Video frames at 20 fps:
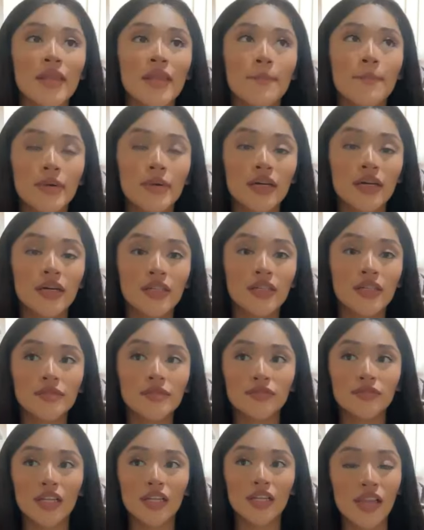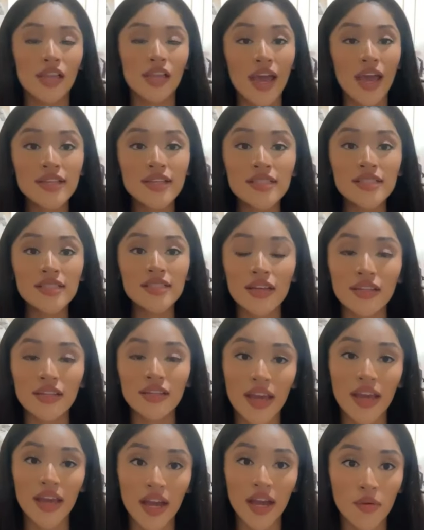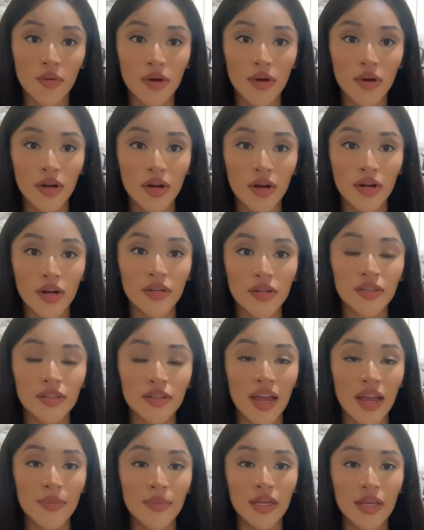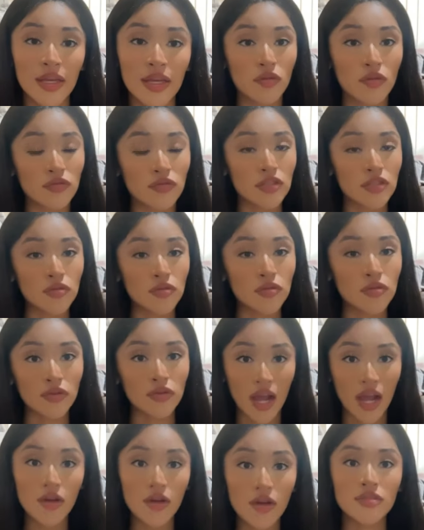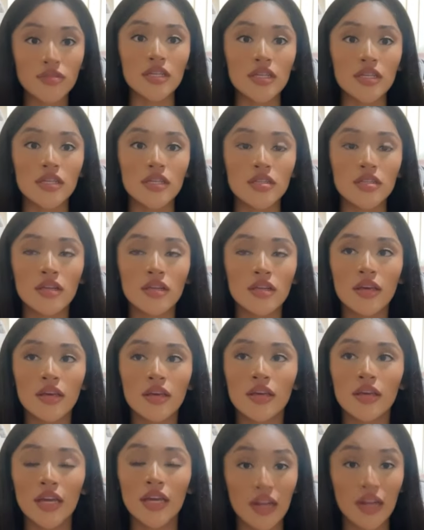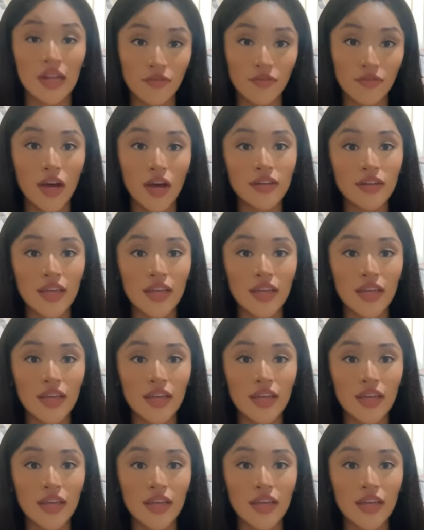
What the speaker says: But the last Sunday I worked, I made over 2,000, and I vlogged